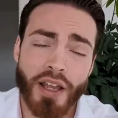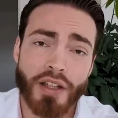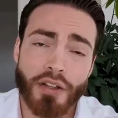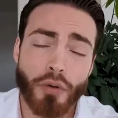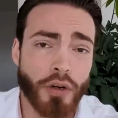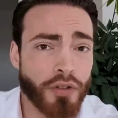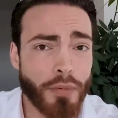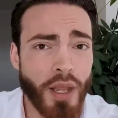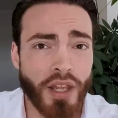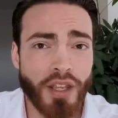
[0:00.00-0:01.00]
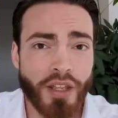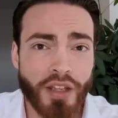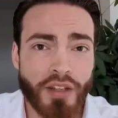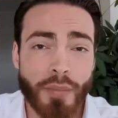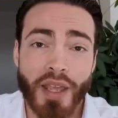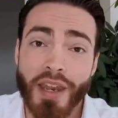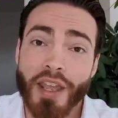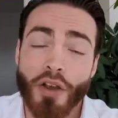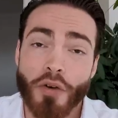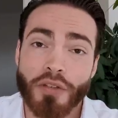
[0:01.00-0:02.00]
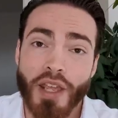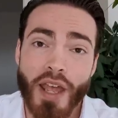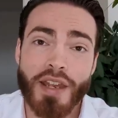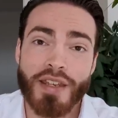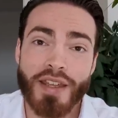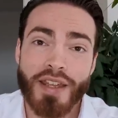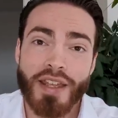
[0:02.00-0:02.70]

and according to many, the beginning of the end.